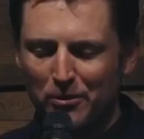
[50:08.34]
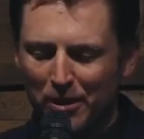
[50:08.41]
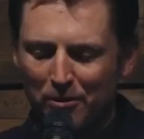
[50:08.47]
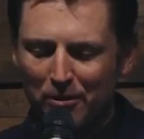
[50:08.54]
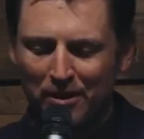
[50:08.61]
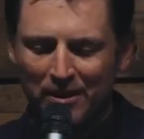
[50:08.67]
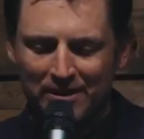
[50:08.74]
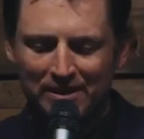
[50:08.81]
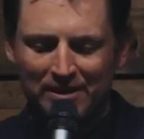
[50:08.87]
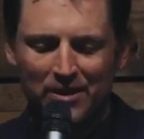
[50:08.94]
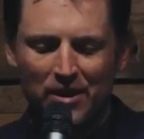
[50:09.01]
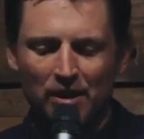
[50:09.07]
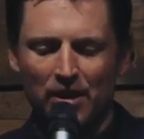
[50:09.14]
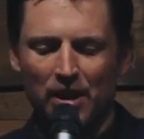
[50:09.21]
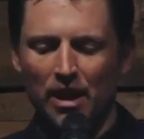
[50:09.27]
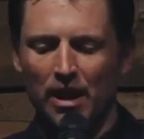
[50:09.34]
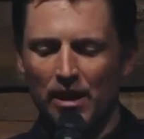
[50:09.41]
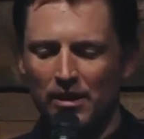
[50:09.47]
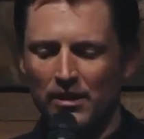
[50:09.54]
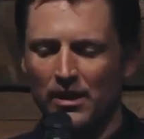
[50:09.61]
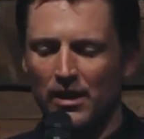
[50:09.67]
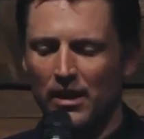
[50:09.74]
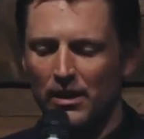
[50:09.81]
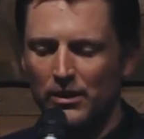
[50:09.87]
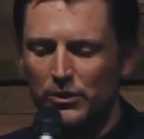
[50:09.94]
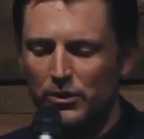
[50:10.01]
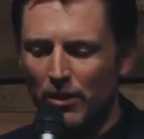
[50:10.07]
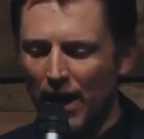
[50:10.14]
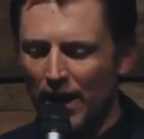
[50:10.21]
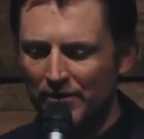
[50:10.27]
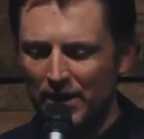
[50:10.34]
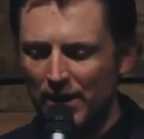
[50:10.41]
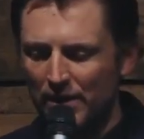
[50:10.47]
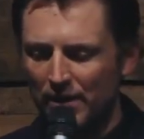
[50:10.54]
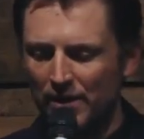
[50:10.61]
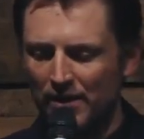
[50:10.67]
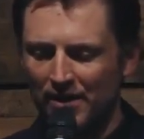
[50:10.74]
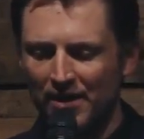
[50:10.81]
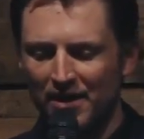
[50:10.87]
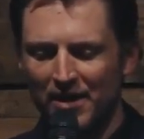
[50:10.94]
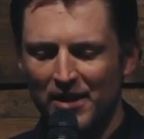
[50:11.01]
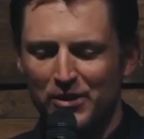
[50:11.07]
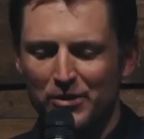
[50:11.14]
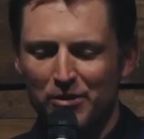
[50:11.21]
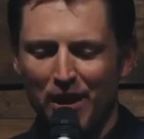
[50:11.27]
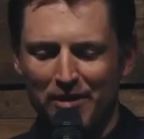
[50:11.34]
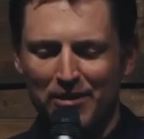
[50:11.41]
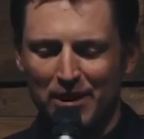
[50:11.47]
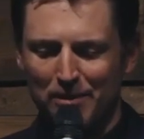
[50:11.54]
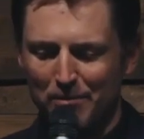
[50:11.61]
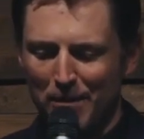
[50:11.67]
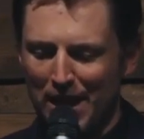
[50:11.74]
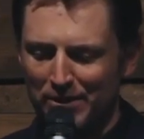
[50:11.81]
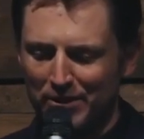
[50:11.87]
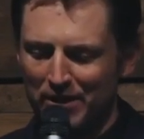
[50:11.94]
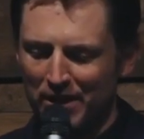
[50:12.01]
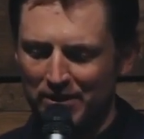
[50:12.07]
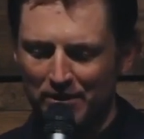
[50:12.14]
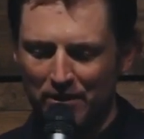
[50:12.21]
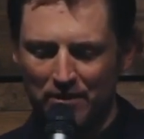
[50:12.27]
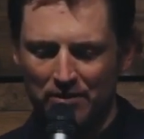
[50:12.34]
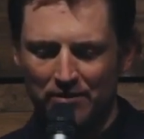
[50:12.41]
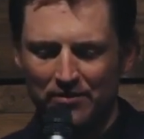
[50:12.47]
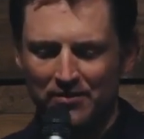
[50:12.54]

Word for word: quick one. This is called uh, driving and driving in Manchester.